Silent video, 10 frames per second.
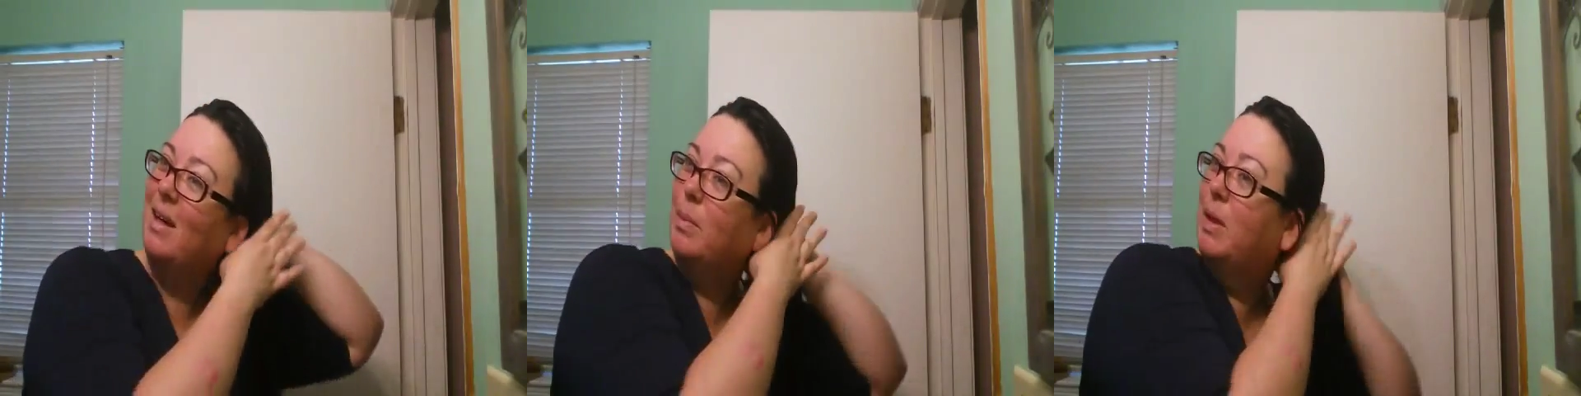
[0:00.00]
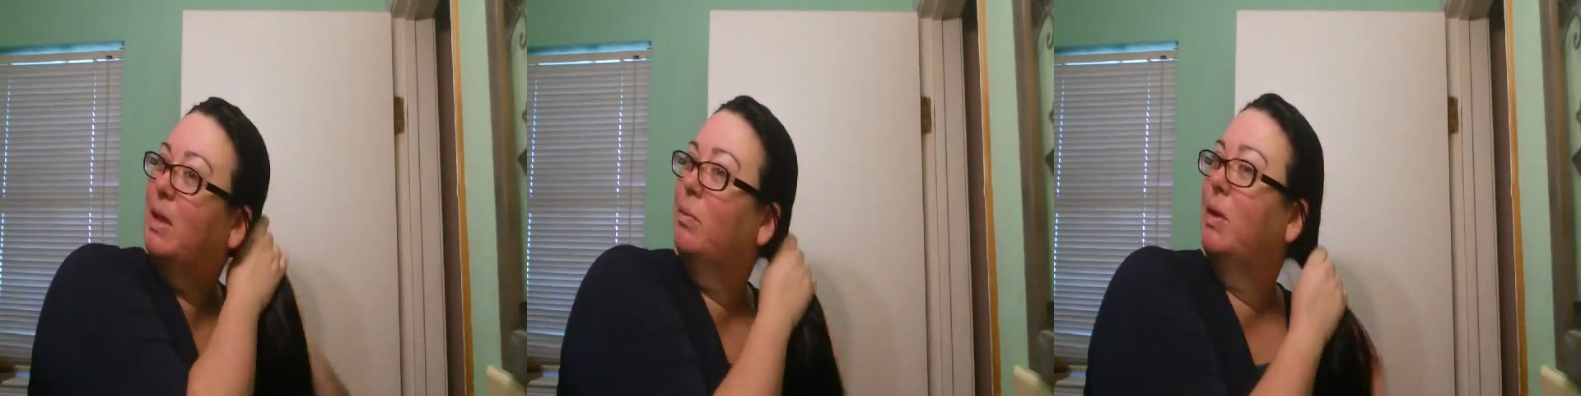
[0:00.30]

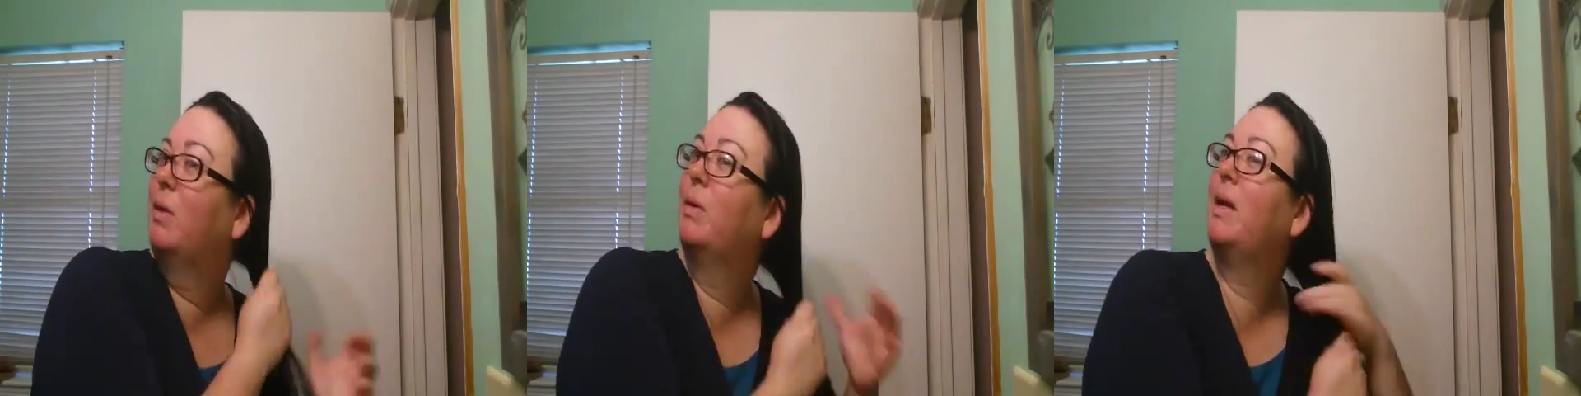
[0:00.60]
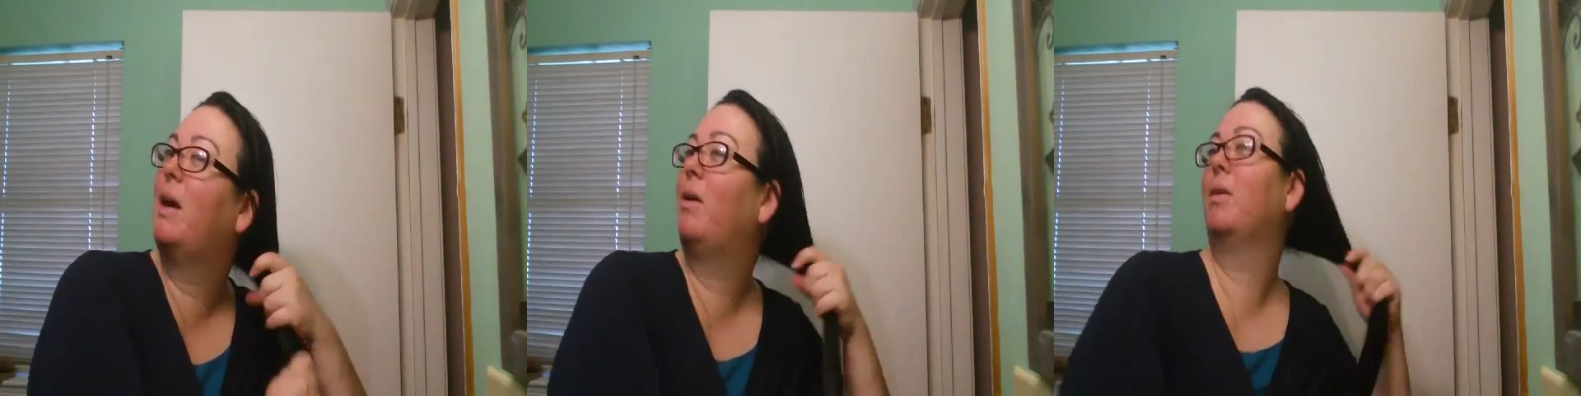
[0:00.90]
when I
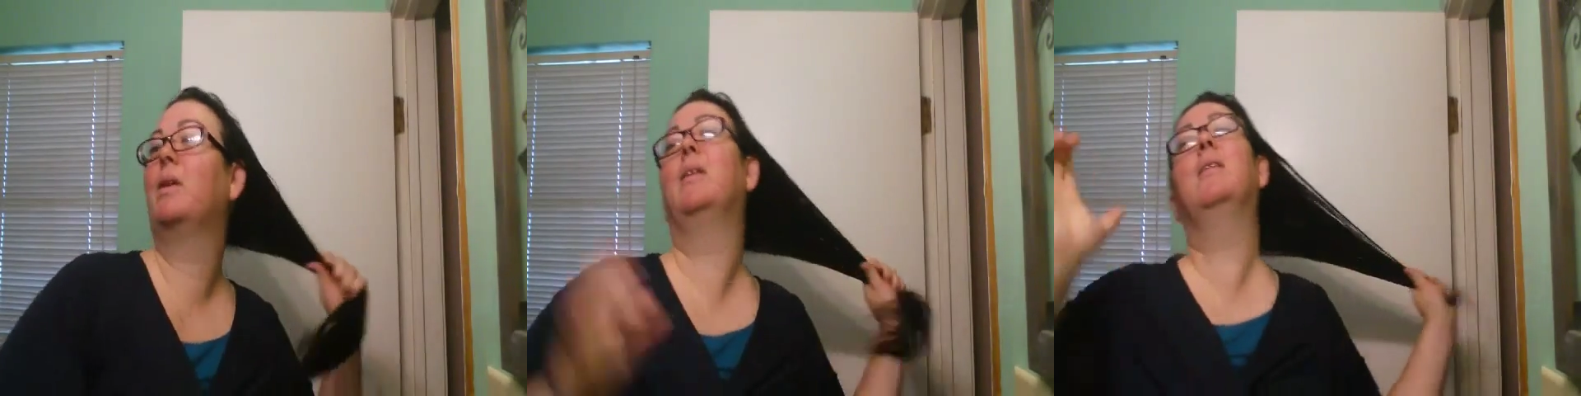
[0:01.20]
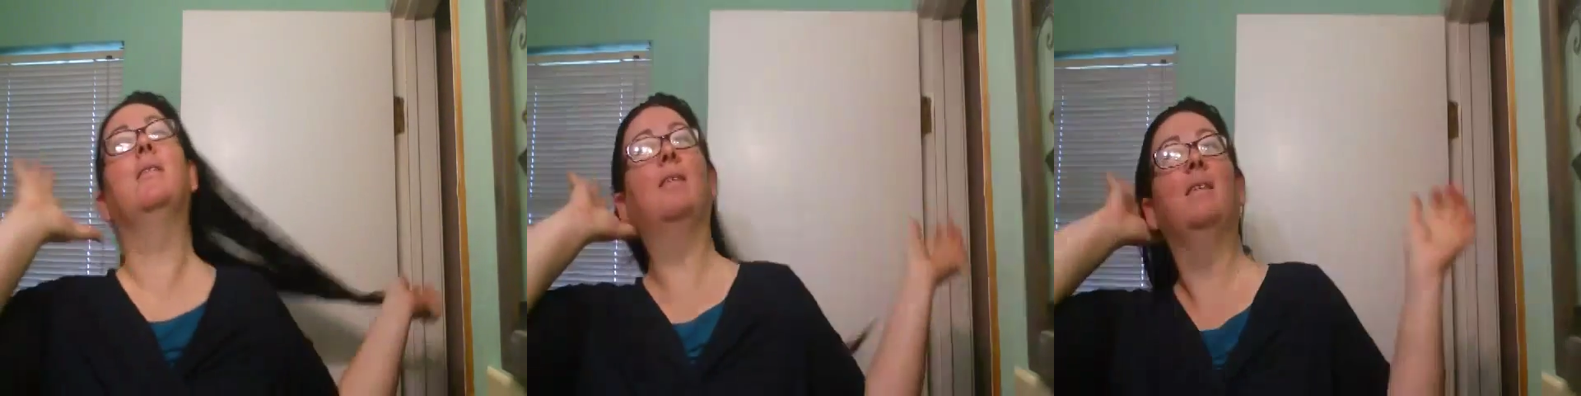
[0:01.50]
run out,
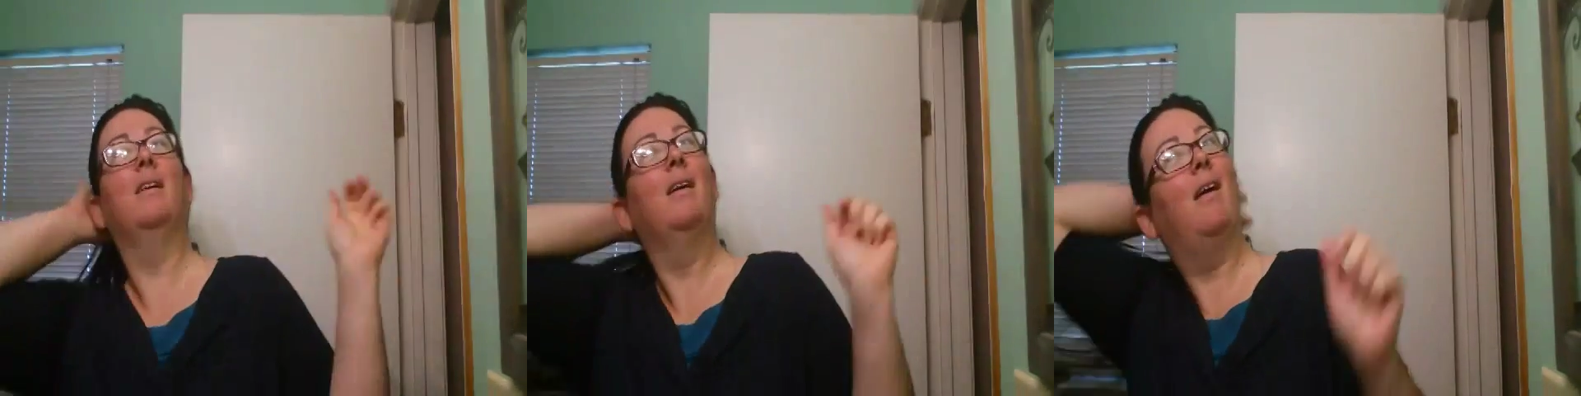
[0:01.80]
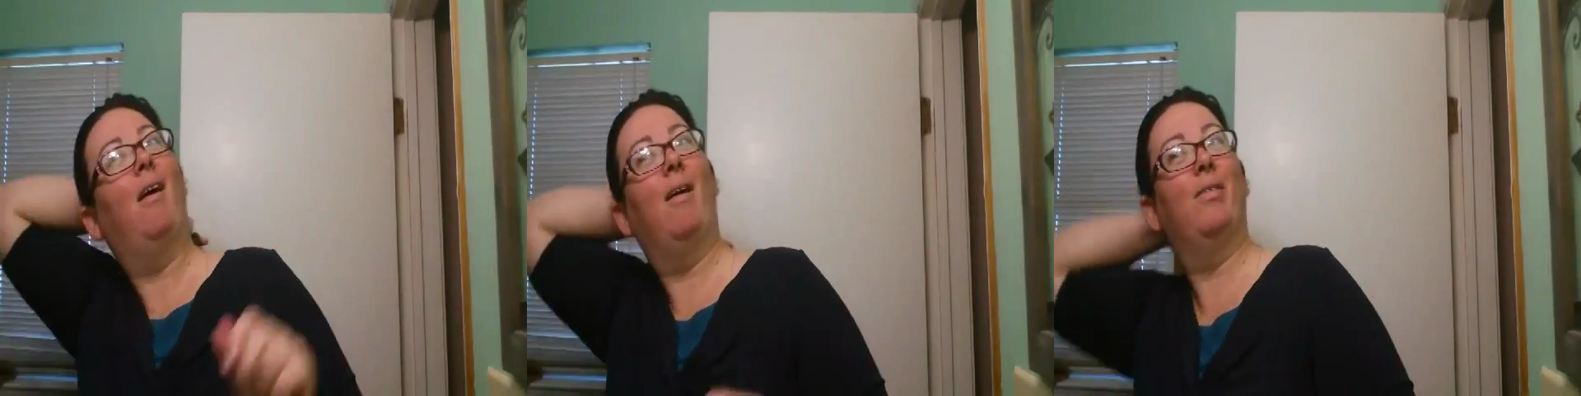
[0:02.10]

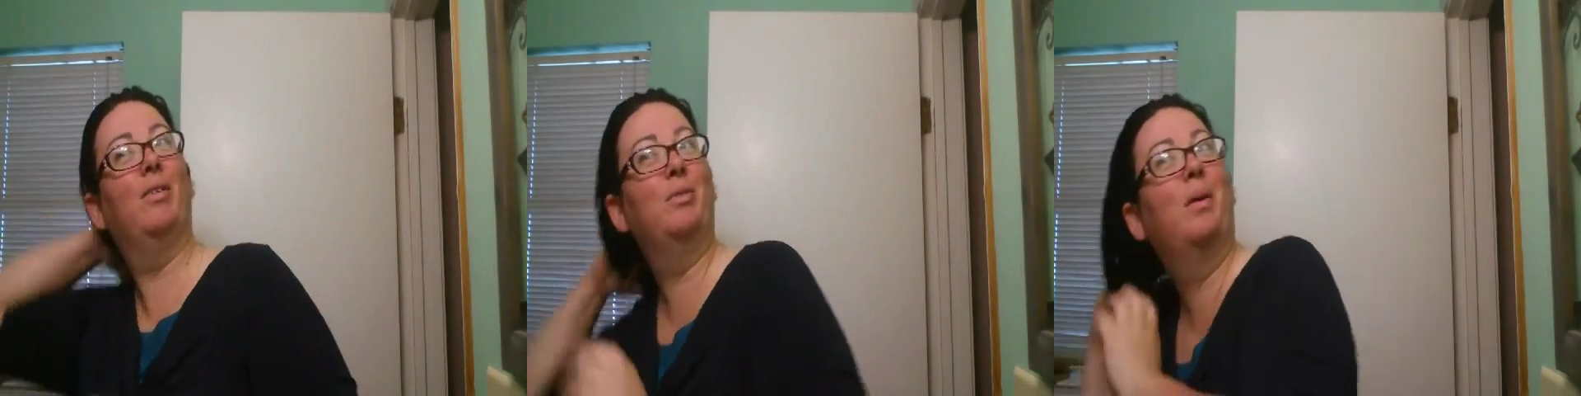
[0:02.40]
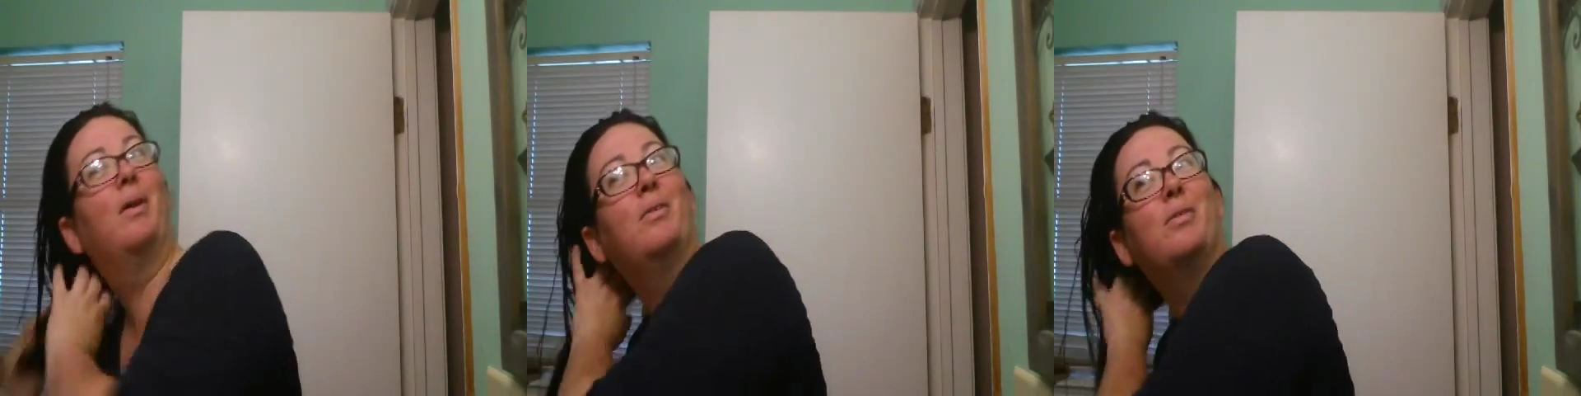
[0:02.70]
I'll have a new
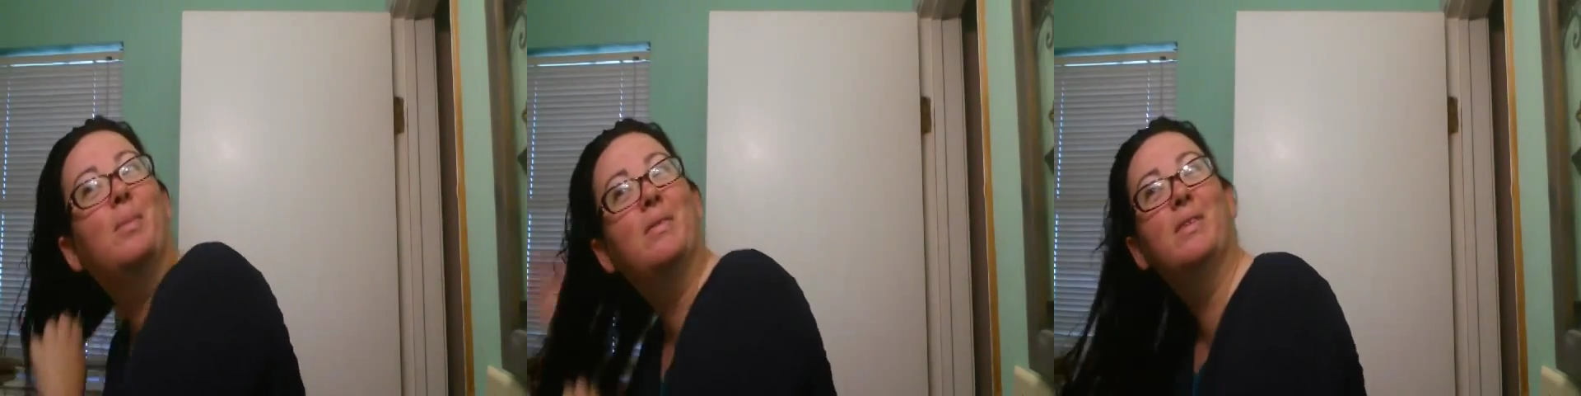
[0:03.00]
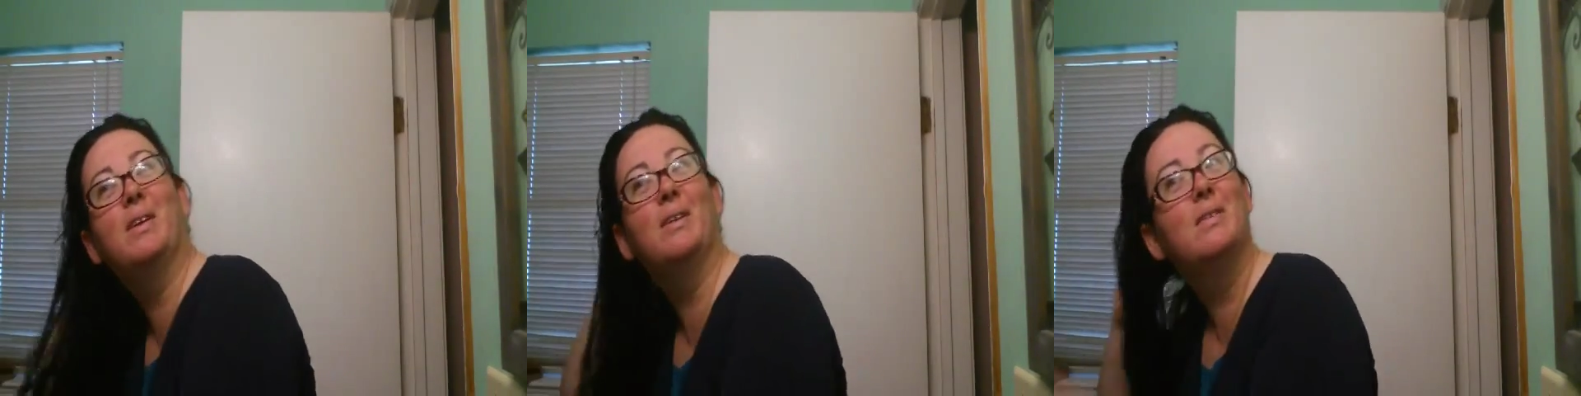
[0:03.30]
bottle for my
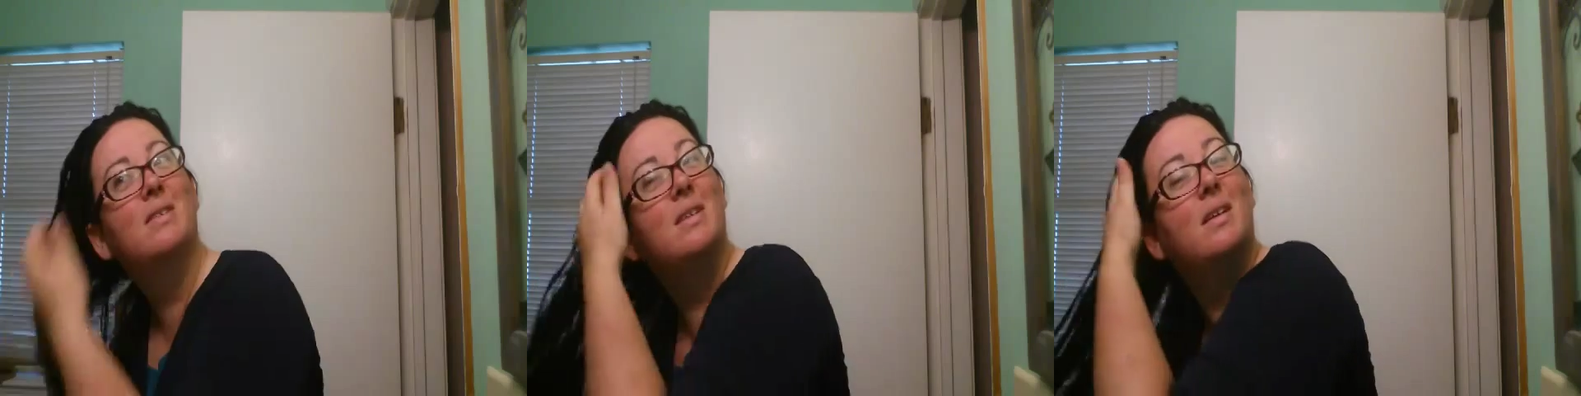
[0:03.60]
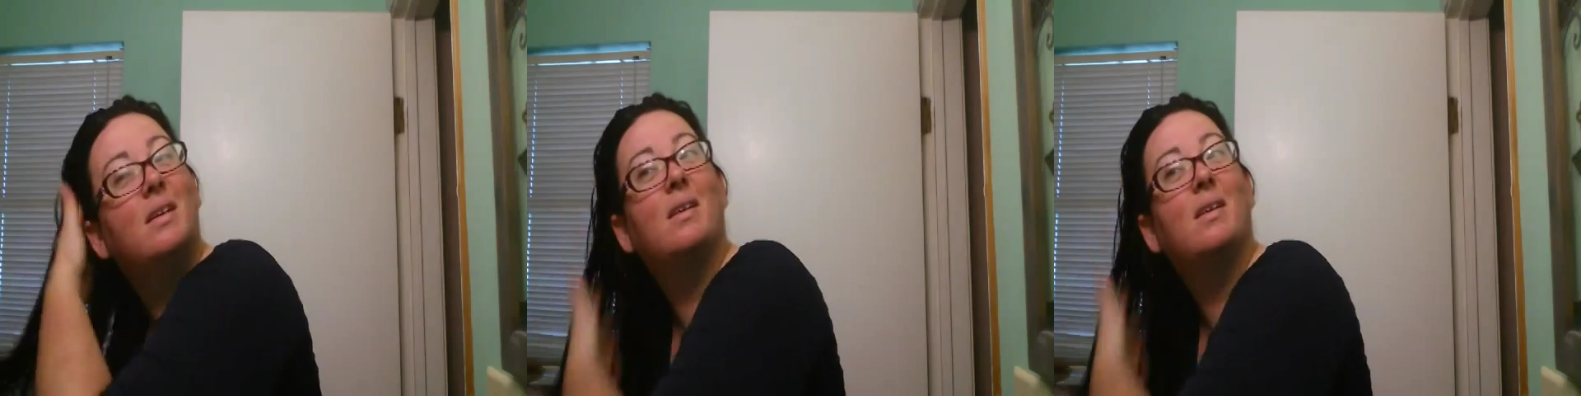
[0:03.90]
videos.